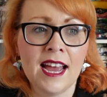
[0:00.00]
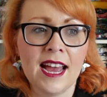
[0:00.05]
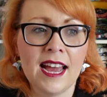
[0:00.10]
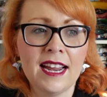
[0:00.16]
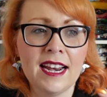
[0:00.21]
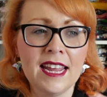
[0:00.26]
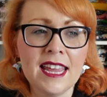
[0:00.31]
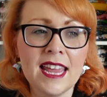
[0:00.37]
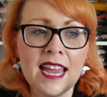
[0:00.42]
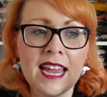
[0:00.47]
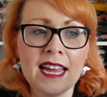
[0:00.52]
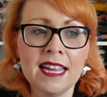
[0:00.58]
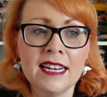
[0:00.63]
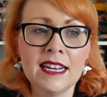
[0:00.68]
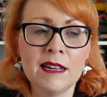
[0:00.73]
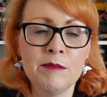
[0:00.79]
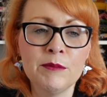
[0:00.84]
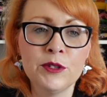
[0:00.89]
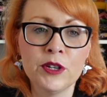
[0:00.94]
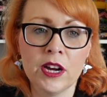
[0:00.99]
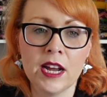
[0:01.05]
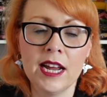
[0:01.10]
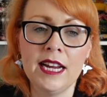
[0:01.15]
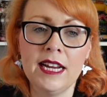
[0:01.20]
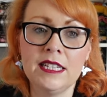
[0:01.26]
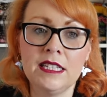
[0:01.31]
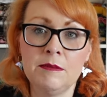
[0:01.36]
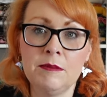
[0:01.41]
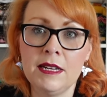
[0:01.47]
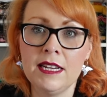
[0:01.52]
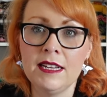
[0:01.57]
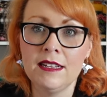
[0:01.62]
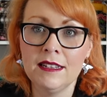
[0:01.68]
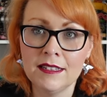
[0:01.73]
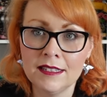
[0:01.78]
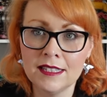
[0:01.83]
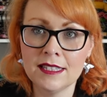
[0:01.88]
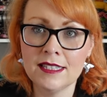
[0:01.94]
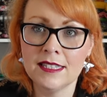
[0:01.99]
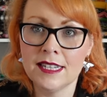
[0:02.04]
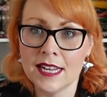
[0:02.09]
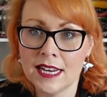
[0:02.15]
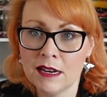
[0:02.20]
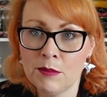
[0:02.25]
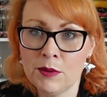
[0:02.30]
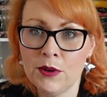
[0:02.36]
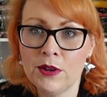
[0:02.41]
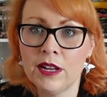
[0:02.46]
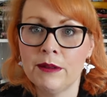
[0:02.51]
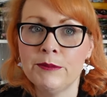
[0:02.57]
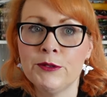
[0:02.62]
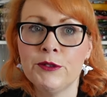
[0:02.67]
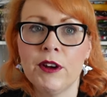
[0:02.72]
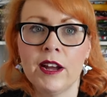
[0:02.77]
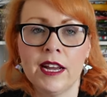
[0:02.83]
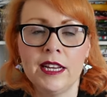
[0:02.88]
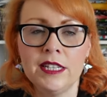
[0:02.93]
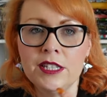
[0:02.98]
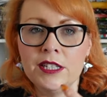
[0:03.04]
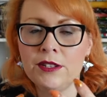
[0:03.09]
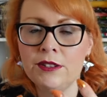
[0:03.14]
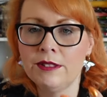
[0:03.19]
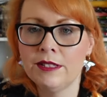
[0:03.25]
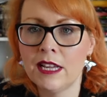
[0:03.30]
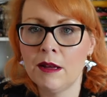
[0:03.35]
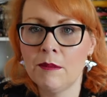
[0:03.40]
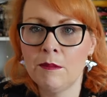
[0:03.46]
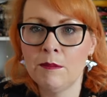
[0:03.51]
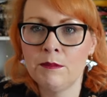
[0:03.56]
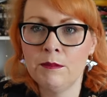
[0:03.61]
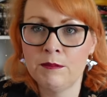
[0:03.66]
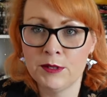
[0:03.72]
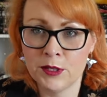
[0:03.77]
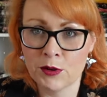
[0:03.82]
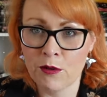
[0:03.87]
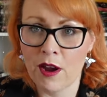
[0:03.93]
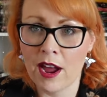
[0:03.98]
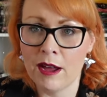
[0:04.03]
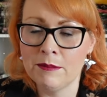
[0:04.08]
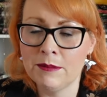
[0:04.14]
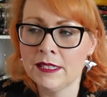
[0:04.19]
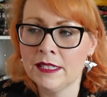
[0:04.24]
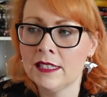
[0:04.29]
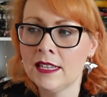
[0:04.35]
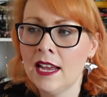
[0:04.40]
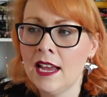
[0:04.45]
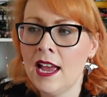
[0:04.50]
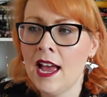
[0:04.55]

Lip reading: And again, I'm trying to be sustainable. I'm trying to use up scraps.